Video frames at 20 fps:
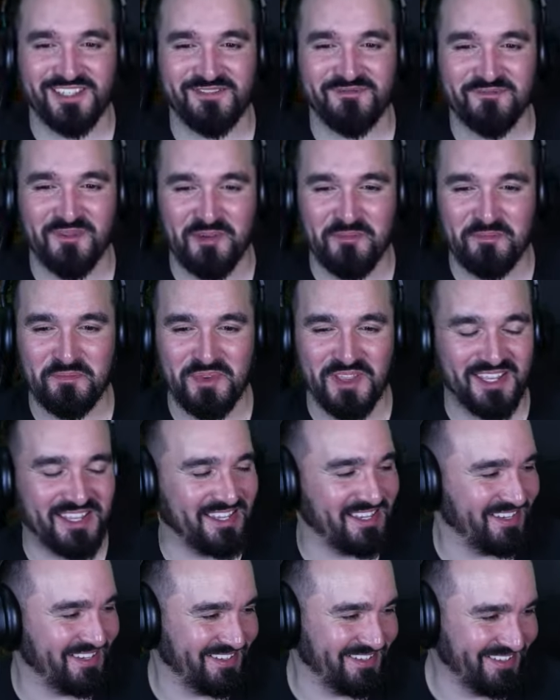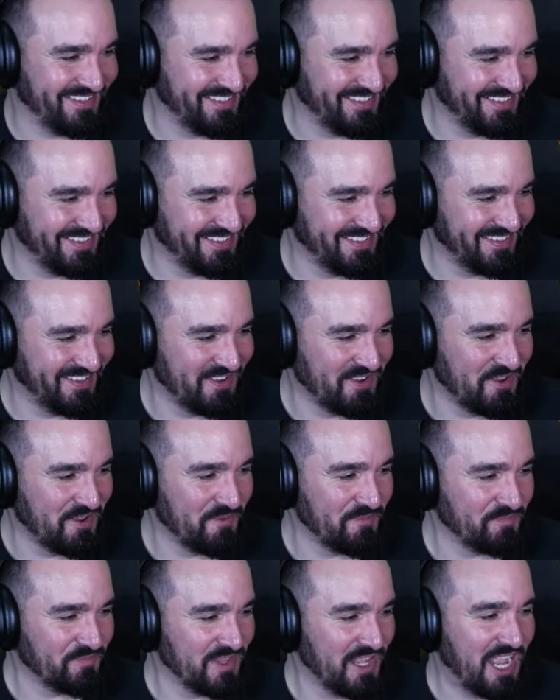my big...
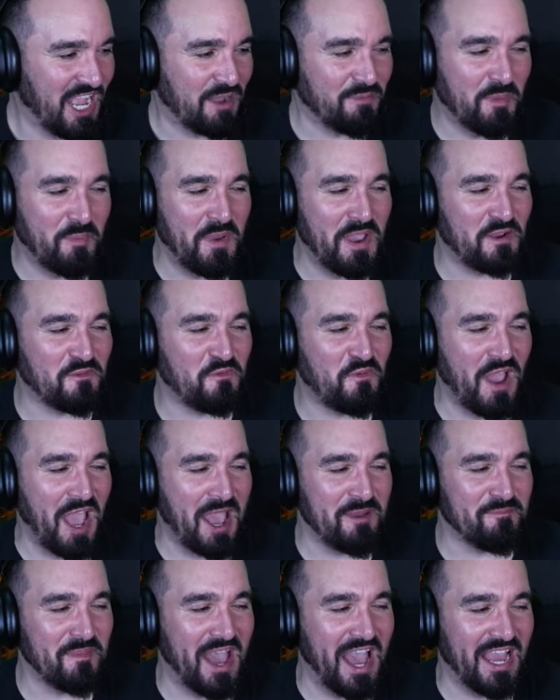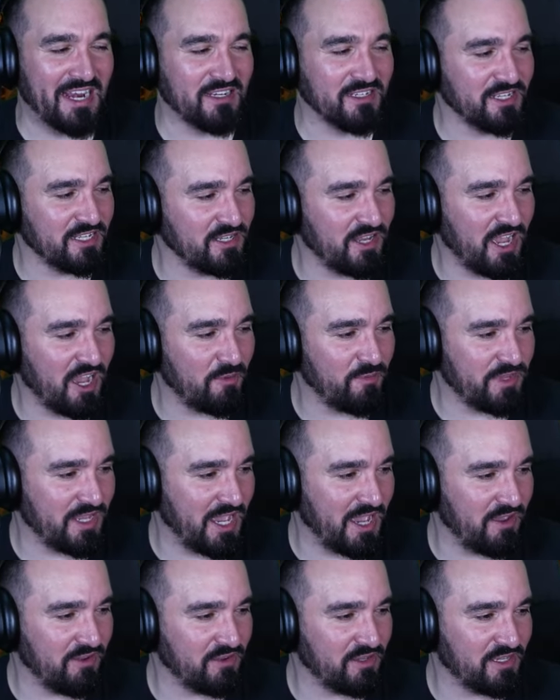I'm a big fan, man! Can you help me
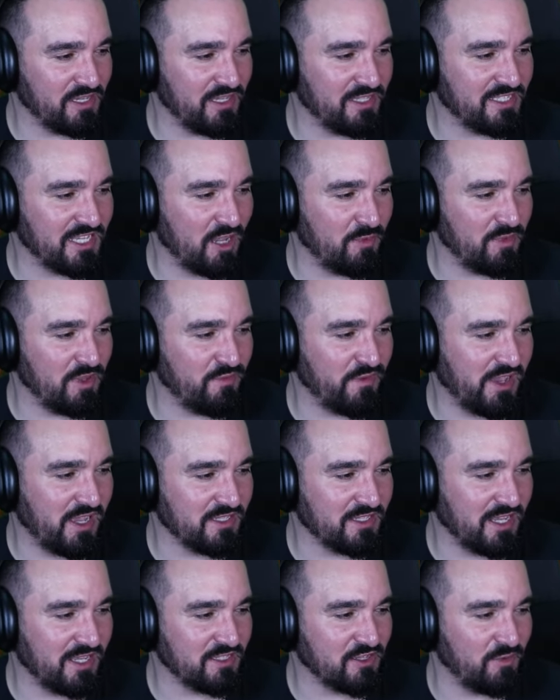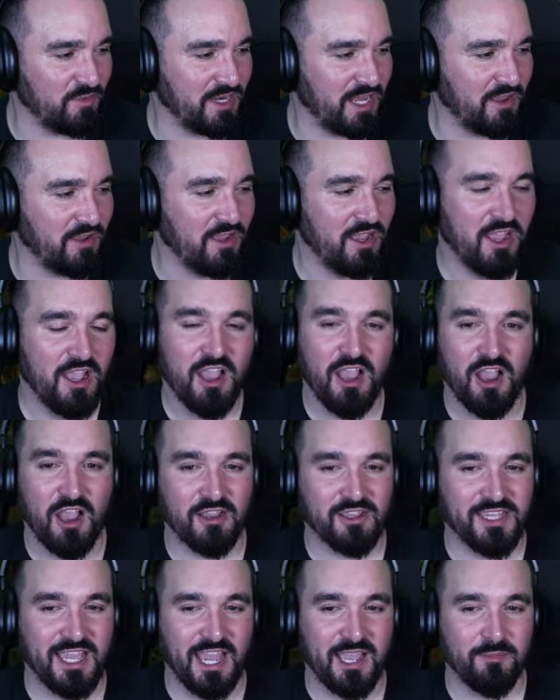out? Can you tell me if ASA is coming out on
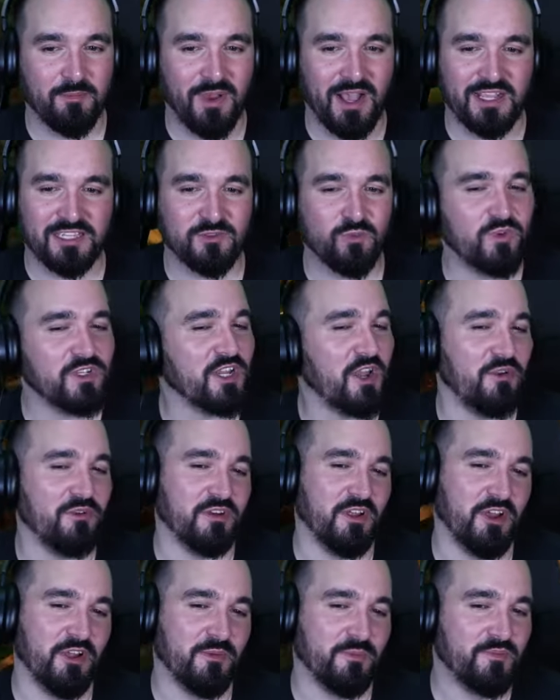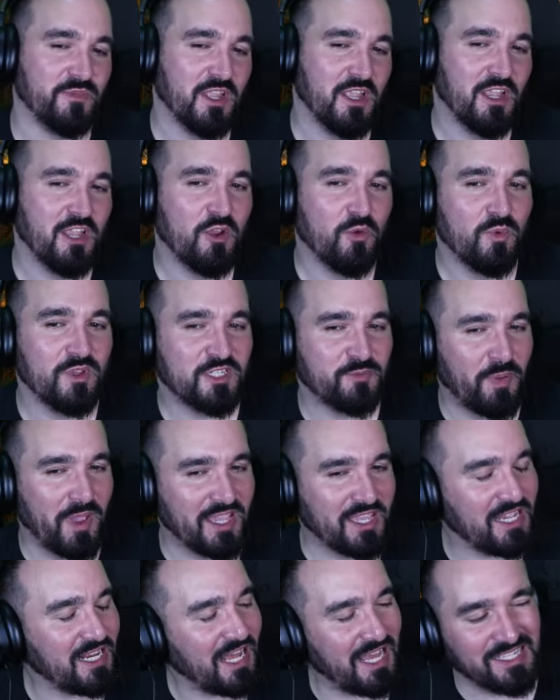Game Pass? We don't know. We
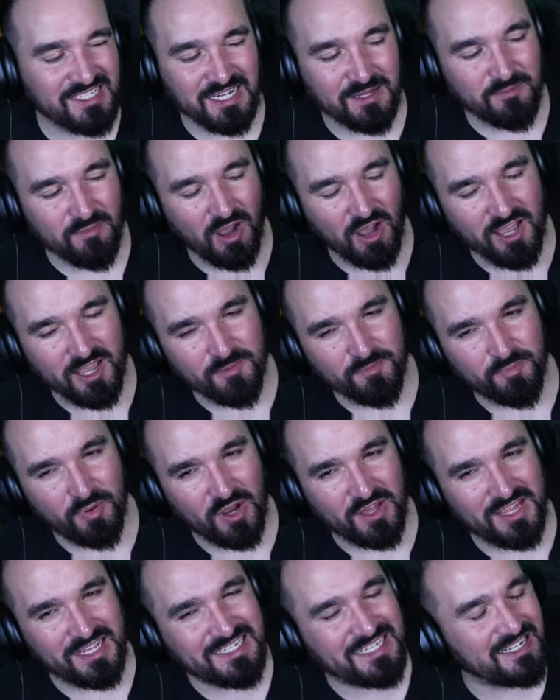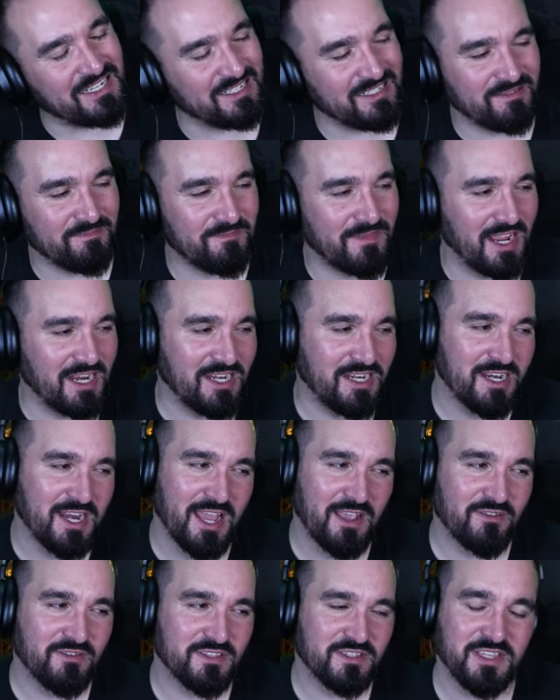speculated it might, but they didn't
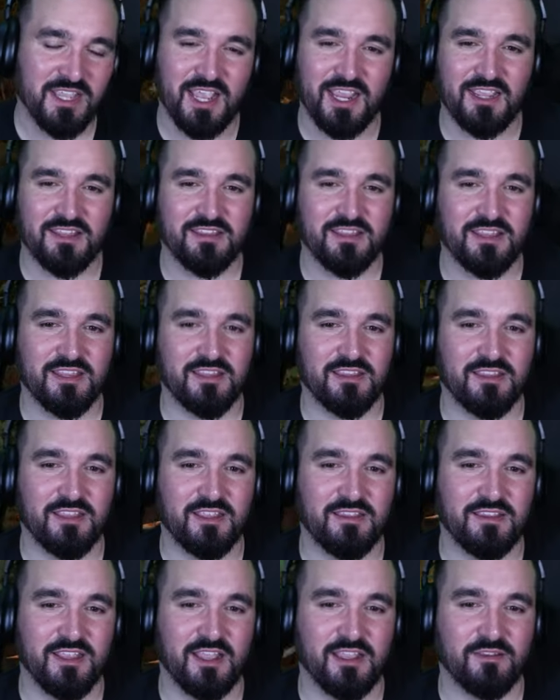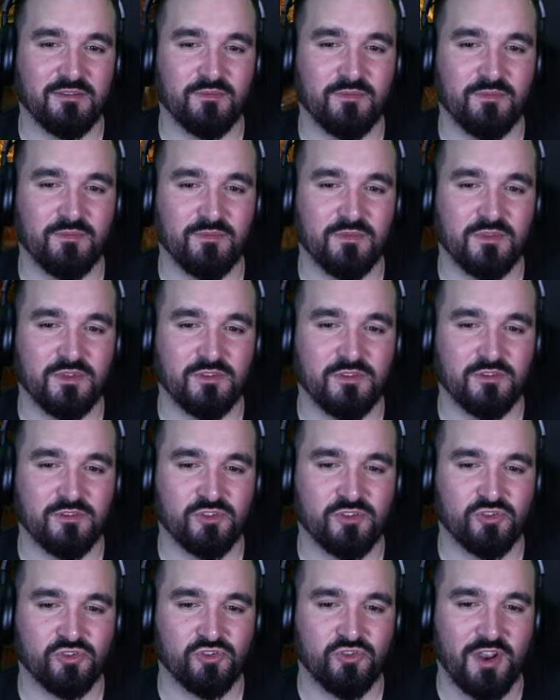announce that in, in that
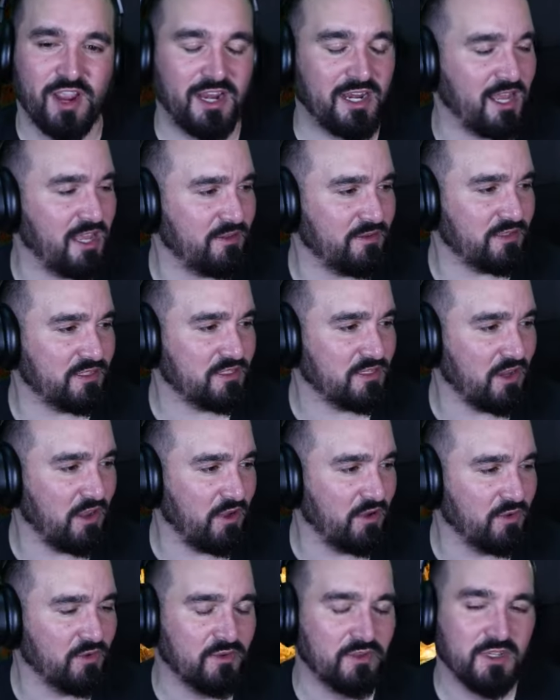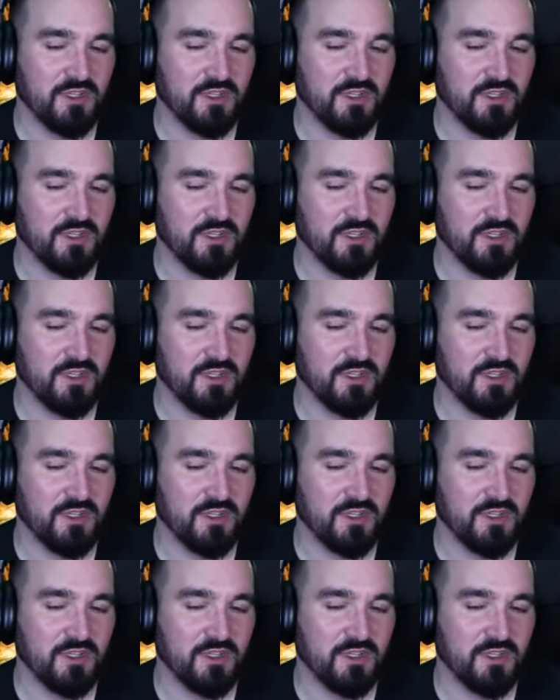trailer, so